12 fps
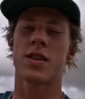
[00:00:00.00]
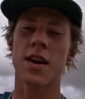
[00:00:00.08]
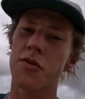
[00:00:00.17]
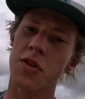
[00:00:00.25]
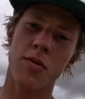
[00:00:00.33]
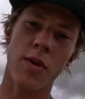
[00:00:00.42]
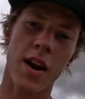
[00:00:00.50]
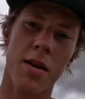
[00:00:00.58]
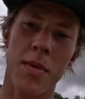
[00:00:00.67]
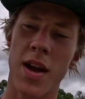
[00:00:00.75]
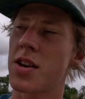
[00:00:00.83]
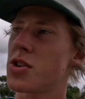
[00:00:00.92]
Definitely
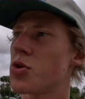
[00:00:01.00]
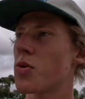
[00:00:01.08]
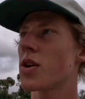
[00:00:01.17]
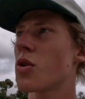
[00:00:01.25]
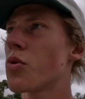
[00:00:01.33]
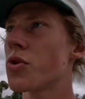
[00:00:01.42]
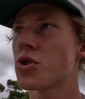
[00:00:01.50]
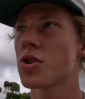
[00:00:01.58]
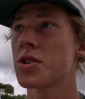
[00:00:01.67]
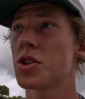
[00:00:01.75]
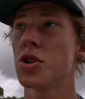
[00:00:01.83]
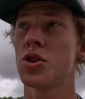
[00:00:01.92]
recommend doing all the
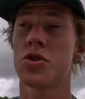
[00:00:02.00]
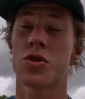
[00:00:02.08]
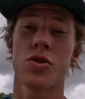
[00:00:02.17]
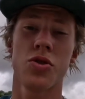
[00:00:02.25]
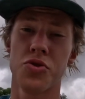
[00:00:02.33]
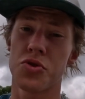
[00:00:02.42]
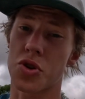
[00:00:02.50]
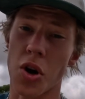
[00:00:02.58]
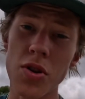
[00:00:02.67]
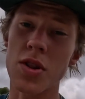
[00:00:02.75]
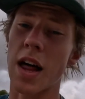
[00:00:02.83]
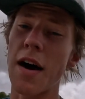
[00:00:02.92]
tricks that you
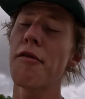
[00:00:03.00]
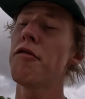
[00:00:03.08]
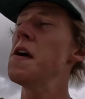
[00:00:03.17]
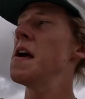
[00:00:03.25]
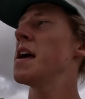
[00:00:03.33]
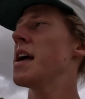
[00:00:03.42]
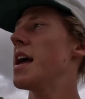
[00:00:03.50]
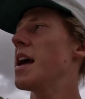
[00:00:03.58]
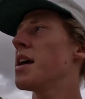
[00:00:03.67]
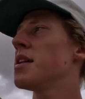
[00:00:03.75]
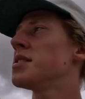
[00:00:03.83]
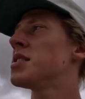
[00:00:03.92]
don't love
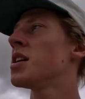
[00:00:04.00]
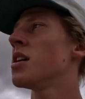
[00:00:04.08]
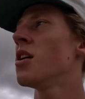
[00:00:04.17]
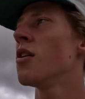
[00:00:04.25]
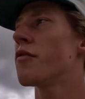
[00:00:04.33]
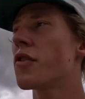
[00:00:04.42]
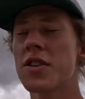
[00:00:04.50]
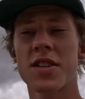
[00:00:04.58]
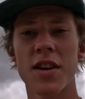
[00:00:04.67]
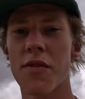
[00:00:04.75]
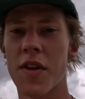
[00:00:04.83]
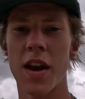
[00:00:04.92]
and find
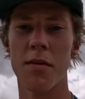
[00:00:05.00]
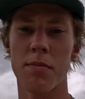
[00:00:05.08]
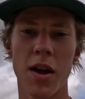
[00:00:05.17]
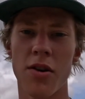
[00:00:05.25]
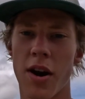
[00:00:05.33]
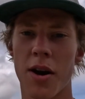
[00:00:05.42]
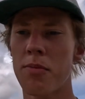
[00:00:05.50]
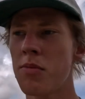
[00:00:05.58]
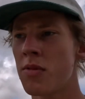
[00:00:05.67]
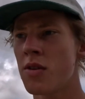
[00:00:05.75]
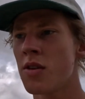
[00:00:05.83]
yourself getting better at them.